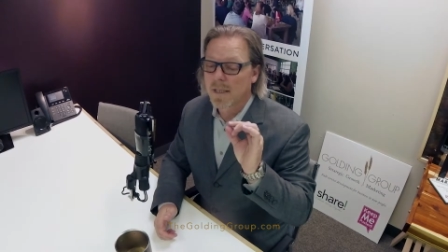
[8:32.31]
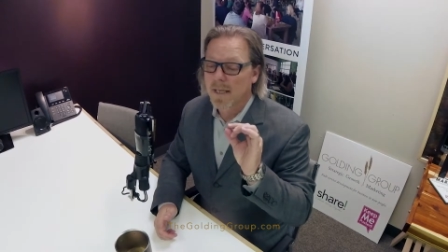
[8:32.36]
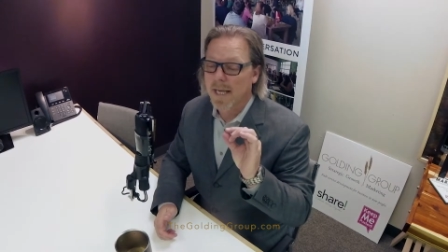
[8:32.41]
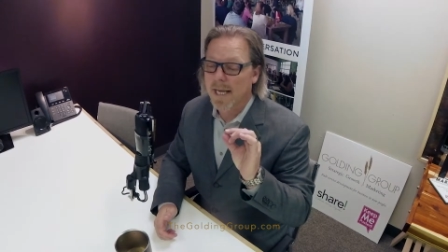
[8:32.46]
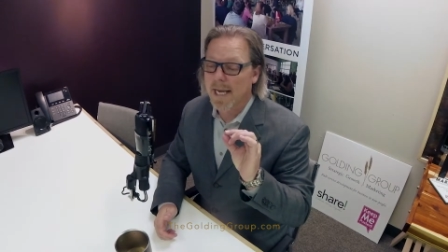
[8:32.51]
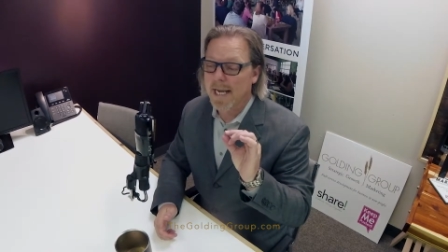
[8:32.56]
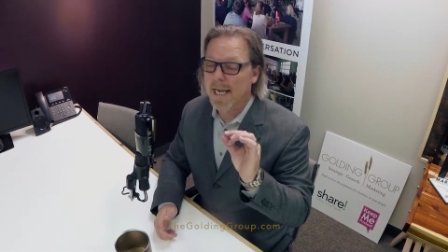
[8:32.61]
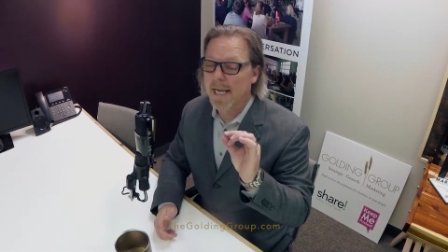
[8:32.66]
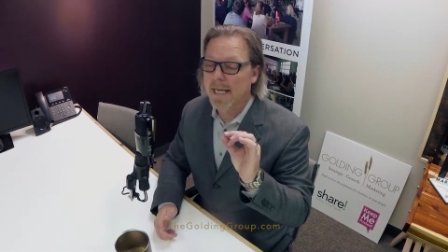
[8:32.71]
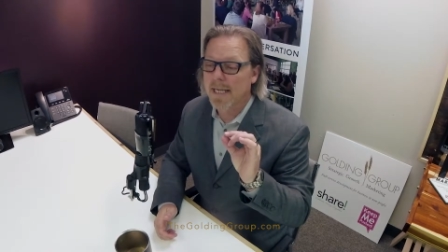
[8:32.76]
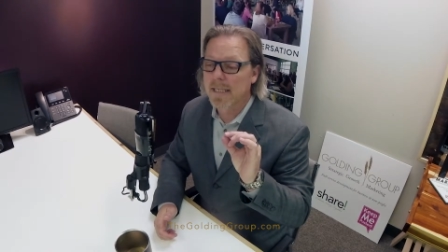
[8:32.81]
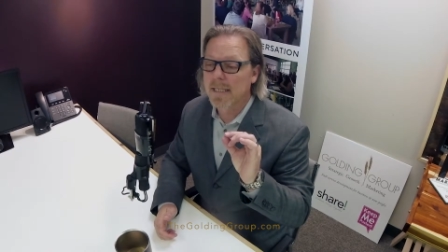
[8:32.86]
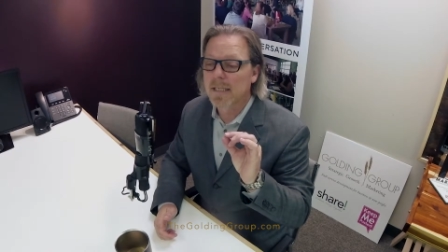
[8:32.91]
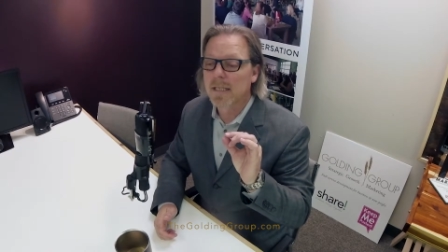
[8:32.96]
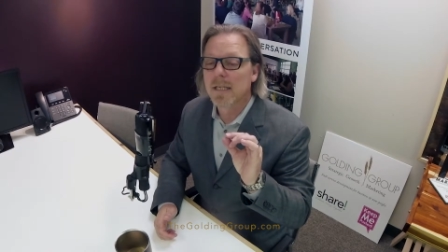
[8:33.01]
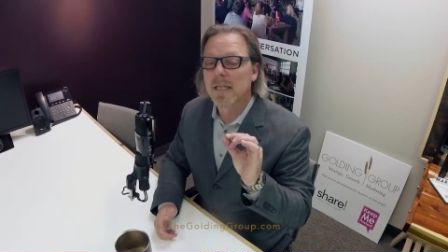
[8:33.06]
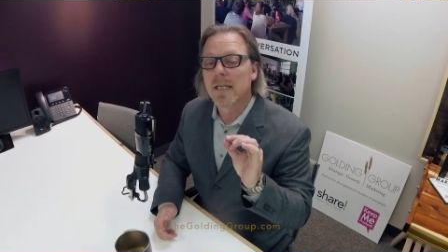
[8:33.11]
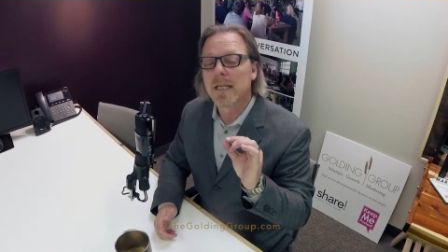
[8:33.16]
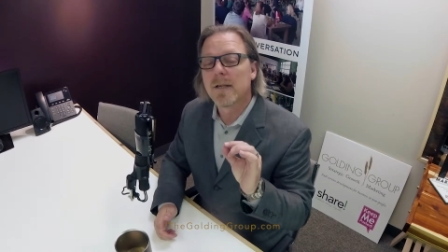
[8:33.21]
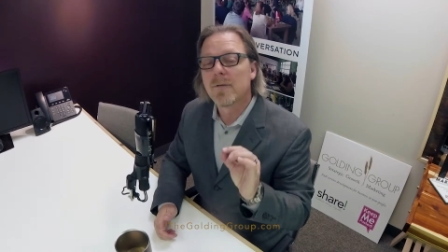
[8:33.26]
And
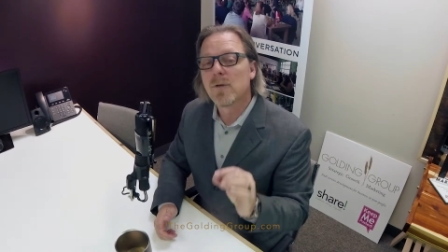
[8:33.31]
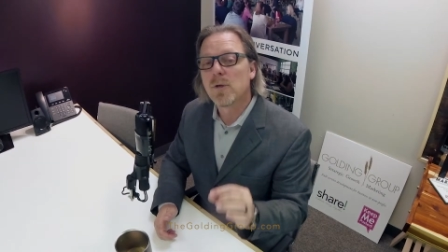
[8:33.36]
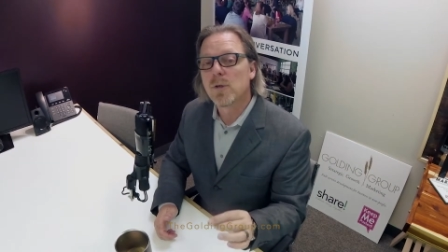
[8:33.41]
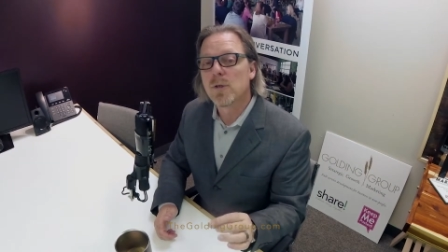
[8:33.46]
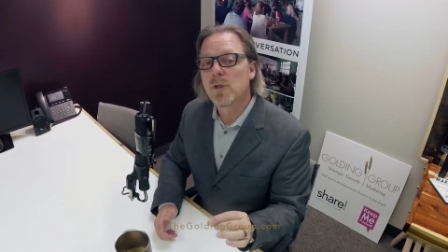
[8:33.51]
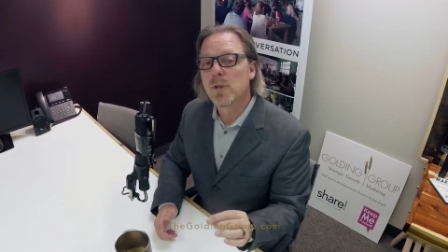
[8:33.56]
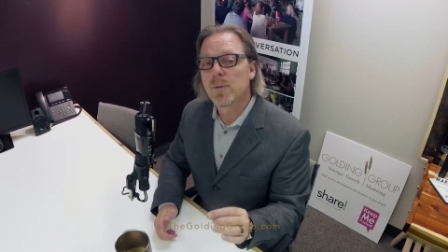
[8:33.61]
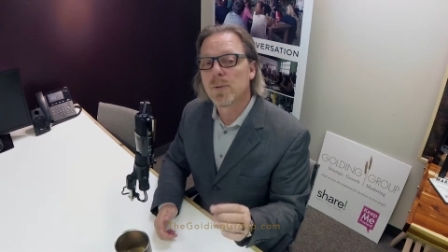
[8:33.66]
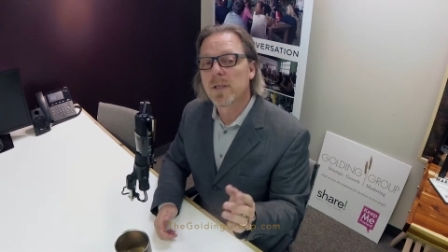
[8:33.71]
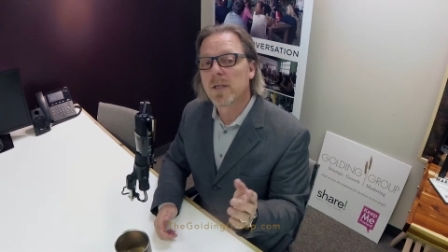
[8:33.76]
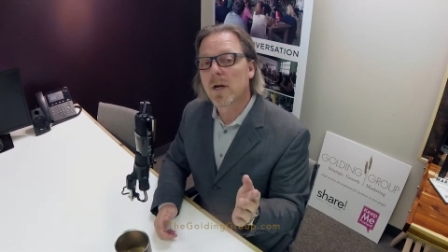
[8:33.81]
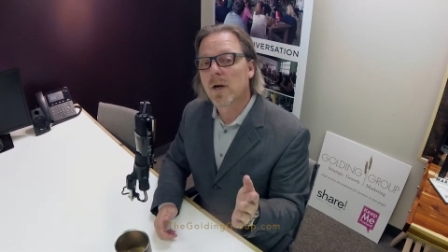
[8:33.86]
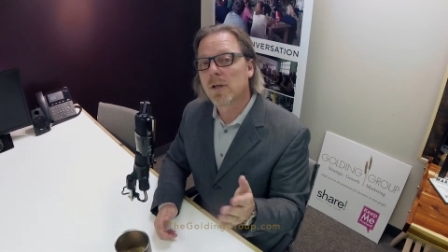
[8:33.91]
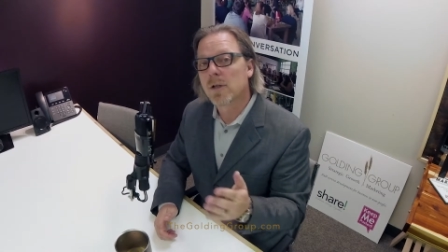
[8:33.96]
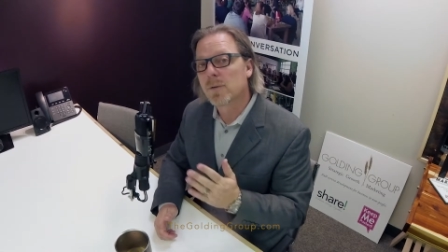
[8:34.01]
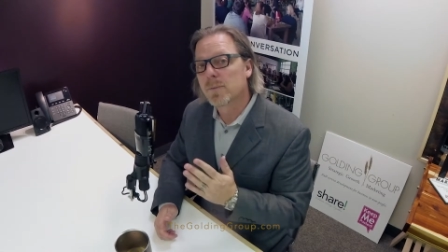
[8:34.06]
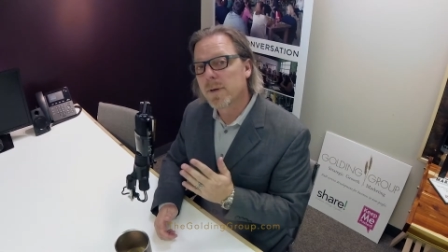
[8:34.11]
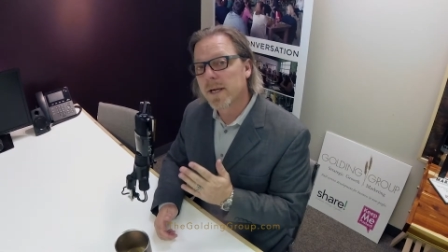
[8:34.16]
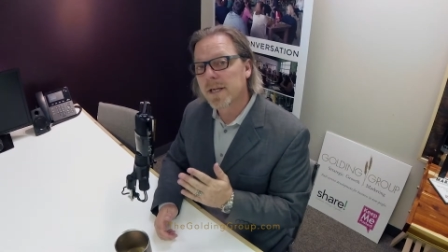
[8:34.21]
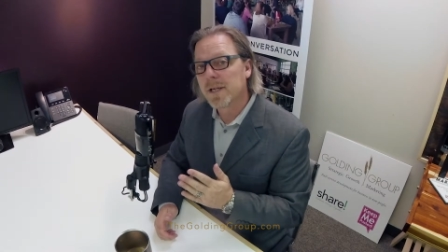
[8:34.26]
if you do it on
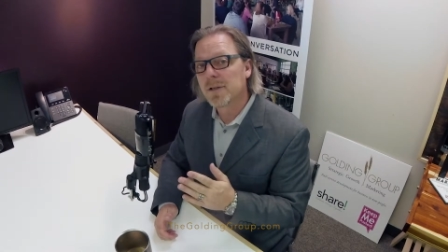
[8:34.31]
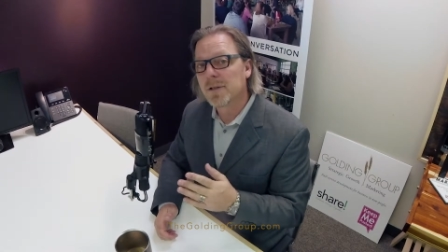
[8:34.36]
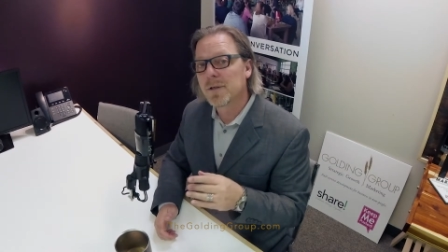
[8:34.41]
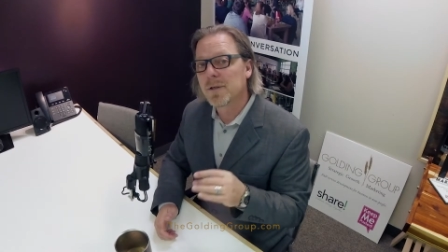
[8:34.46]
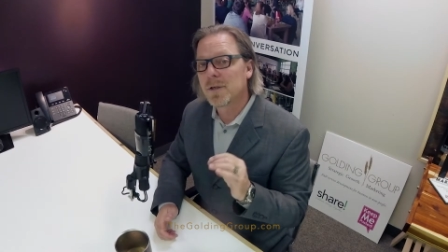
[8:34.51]
the regular,